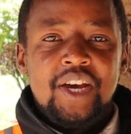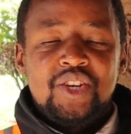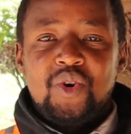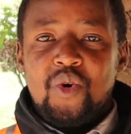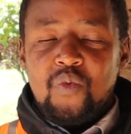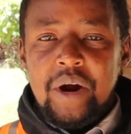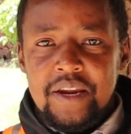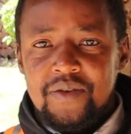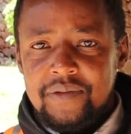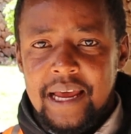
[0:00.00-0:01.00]
So when
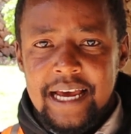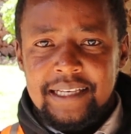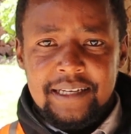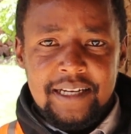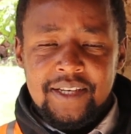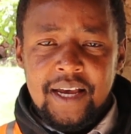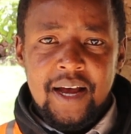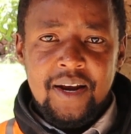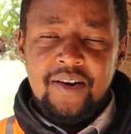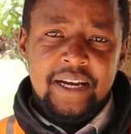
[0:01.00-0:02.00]
you realize it is
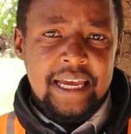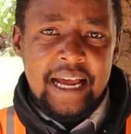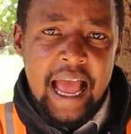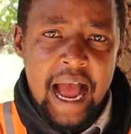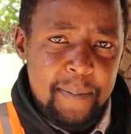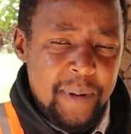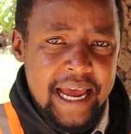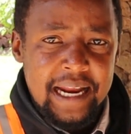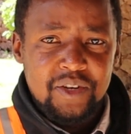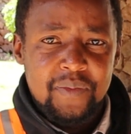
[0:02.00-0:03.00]
locking,
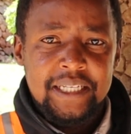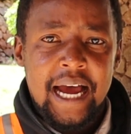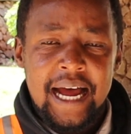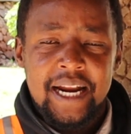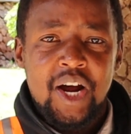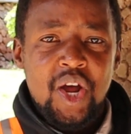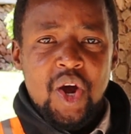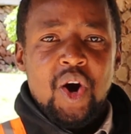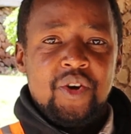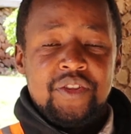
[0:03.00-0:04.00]
apply a little bit harder
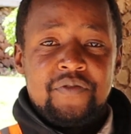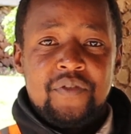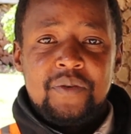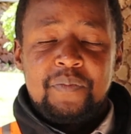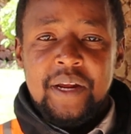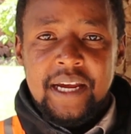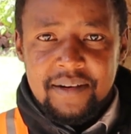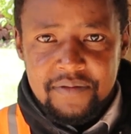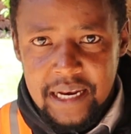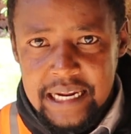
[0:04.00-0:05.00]
on the front brake,
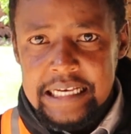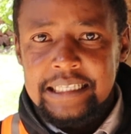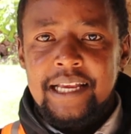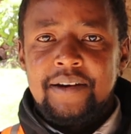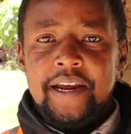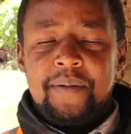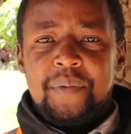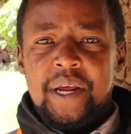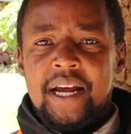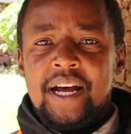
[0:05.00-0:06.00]
release the rear
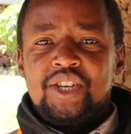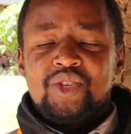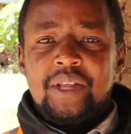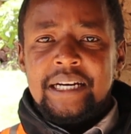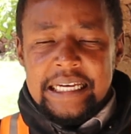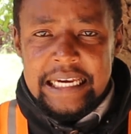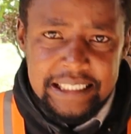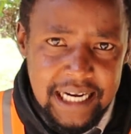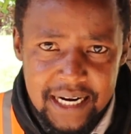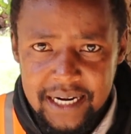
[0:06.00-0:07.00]
brake so that
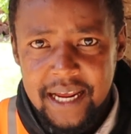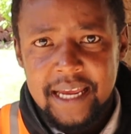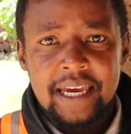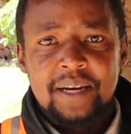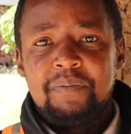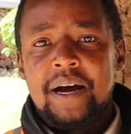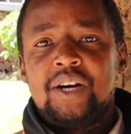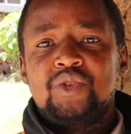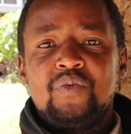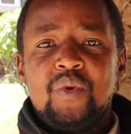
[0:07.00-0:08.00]
it can get
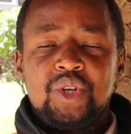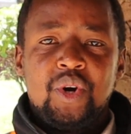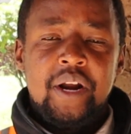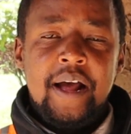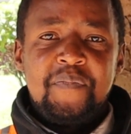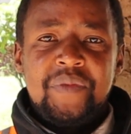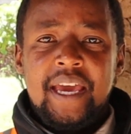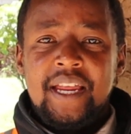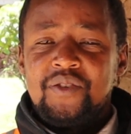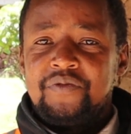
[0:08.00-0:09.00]
back to motion,
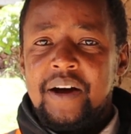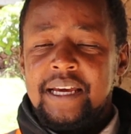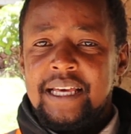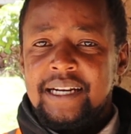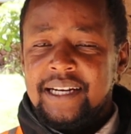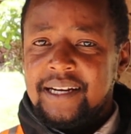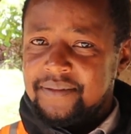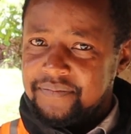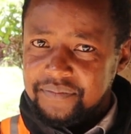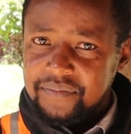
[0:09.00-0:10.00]
and you find that
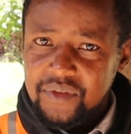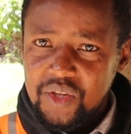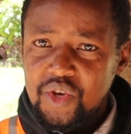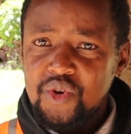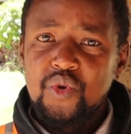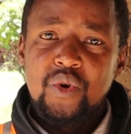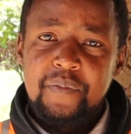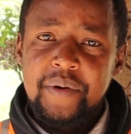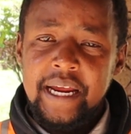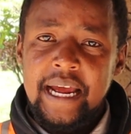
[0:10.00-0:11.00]
you will
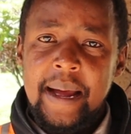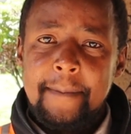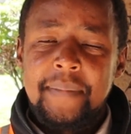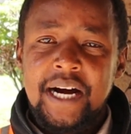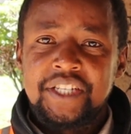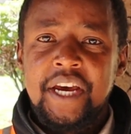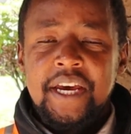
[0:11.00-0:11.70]
brake much